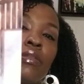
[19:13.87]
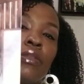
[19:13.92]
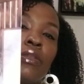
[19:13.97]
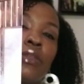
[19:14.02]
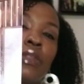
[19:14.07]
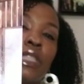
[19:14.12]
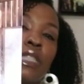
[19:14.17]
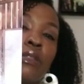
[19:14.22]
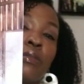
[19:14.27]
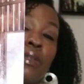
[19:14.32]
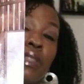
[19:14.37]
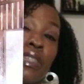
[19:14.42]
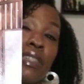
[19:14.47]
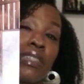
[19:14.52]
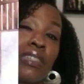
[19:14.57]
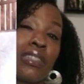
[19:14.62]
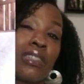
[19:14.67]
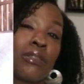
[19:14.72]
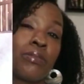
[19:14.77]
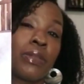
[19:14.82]
It seems like
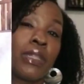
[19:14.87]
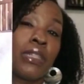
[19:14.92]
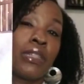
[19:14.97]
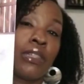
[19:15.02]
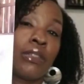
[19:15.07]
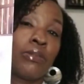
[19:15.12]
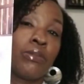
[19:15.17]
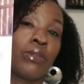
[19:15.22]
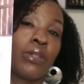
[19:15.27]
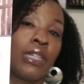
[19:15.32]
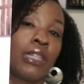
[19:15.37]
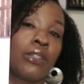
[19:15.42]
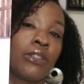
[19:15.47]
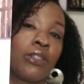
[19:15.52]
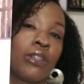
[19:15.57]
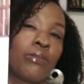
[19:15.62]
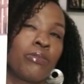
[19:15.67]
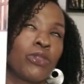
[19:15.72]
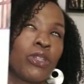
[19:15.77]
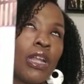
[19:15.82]
it's going to be a good
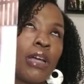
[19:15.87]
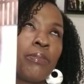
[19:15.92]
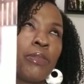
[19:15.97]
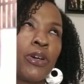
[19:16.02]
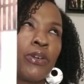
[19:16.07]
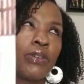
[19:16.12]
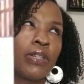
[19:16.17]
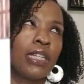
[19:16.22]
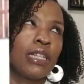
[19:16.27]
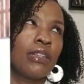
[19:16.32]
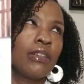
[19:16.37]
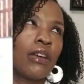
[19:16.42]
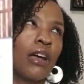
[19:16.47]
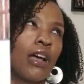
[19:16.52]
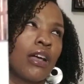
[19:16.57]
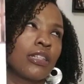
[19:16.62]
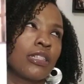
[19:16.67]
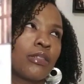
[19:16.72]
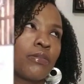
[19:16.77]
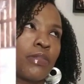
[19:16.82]
reader. I'm already
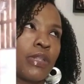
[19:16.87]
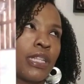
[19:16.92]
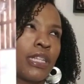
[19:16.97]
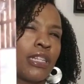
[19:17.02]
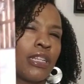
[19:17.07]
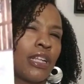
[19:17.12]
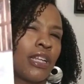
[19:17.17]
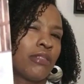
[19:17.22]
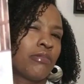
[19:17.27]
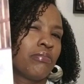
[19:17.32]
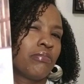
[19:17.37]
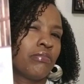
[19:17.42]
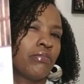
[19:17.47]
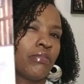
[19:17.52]
contemplating, like,